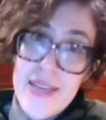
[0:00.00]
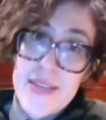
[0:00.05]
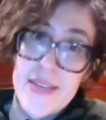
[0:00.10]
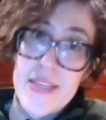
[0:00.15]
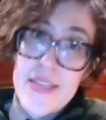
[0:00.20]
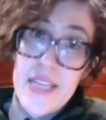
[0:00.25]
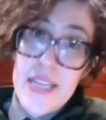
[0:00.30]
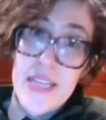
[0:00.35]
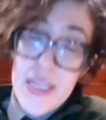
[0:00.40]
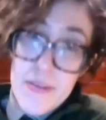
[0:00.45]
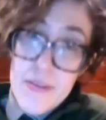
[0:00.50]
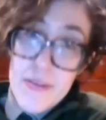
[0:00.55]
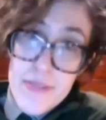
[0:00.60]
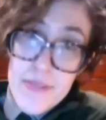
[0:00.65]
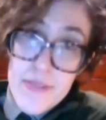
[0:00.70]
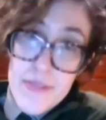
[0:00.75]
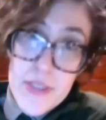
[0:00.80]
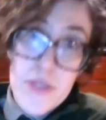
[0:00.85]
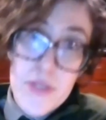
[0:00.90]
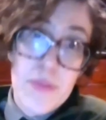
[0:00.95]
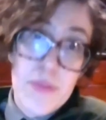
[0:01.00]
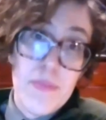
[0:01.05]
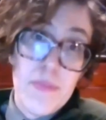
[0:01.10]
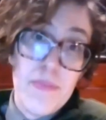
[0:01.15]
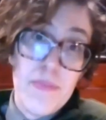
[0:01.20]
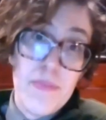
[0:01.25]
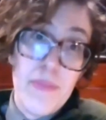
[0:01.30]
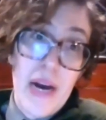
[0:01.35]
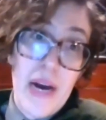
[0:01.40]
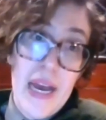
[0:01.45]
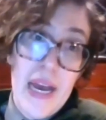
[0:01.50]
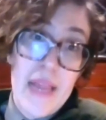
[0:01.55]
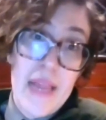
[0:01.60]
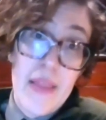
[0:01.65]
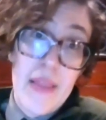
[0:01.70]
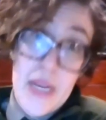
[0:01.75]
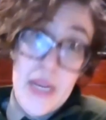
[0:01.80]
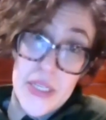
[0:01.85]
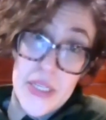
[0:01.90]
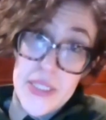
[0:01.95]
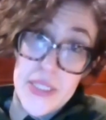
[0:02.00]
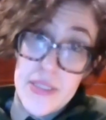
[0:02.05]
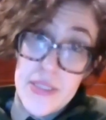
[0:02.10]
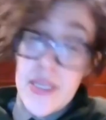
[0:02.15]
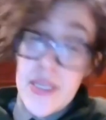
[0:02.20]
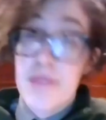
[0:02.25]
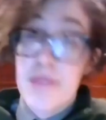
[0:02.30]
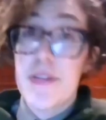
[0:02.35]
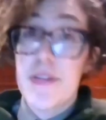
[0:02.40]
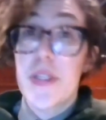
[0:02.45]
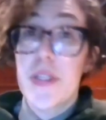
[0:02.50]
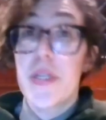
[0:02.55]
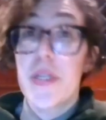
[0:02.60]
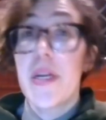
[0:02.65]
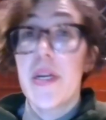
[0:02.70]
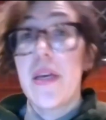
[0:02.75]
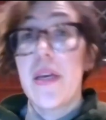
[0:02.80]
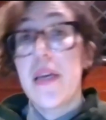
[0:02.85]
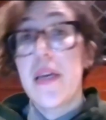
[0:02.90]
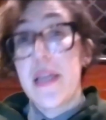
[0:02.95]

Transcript: as an infant by their enslaver,